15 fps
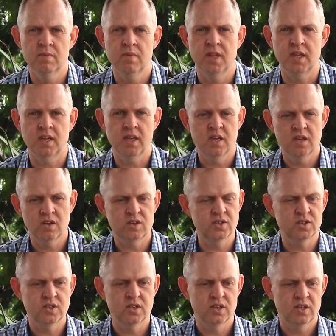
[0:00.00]
Like,
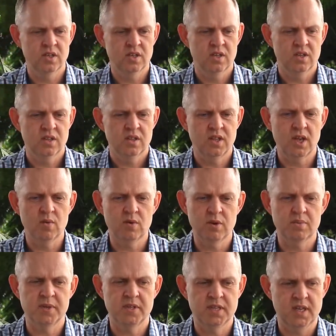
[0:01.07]
because they want to
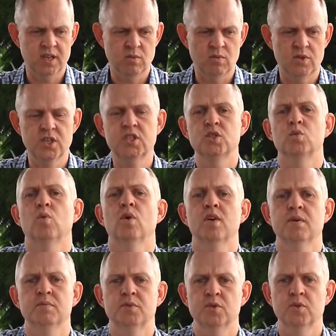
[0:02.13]
be telling, well, this is what
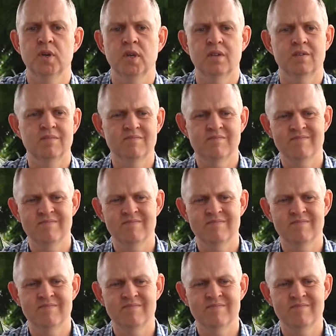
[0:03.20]
I'm doing.